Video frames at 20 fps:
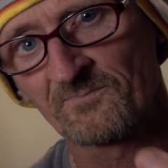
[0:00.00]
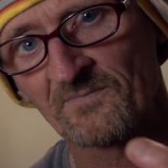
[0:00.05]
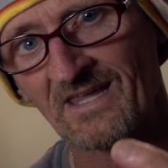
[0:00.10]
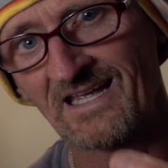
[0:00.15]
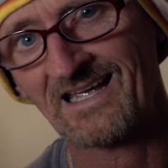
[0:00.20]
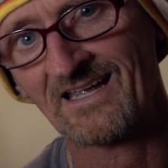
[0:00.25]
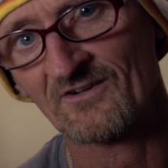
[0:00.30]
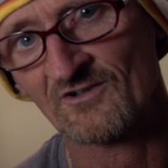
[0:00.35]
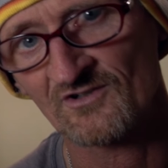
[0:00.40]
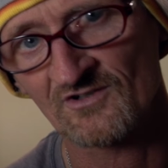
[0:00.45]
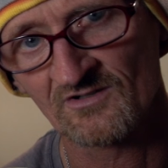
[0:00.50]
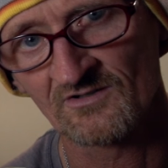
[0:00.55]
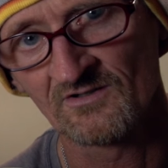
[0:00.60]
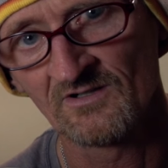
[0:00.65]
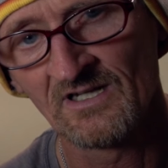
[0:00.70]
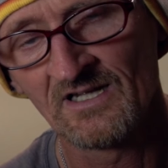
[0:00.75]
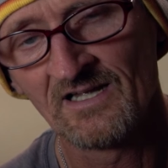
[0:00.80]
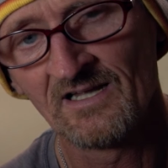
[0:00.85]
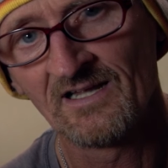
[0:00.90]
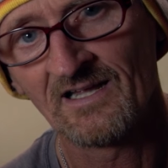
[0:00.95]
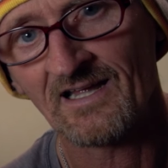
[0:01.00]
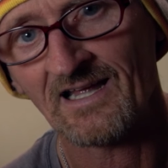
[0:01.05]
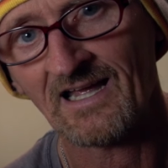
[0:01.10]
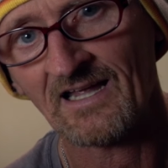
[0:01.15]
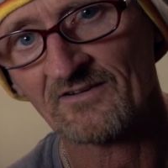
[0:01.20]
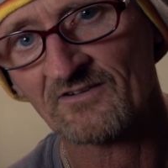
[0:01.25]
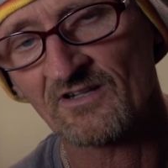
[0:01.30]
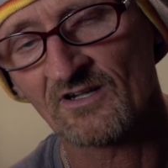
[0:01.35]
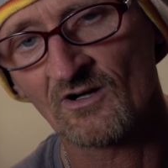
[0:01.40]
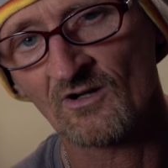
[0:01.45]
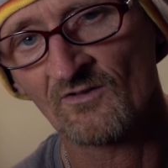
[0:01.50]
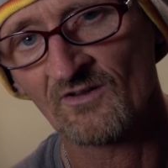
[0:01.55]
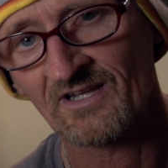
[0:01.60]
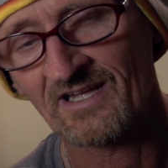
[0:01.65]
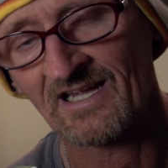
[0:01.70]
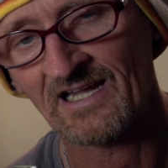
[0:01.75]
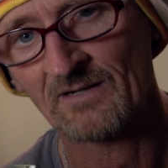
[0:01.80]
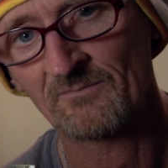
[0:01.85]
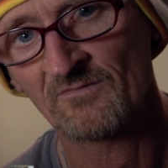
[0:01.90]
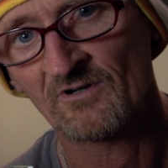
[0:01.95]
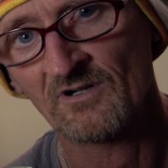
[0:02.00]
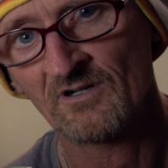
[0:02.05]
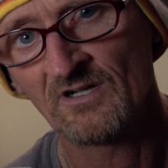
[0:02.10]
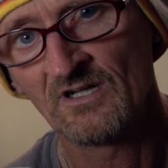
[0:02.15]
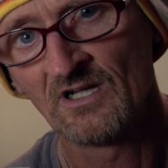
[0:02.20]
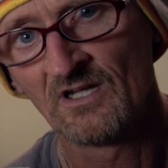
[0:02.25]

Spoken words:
action acting on the camera.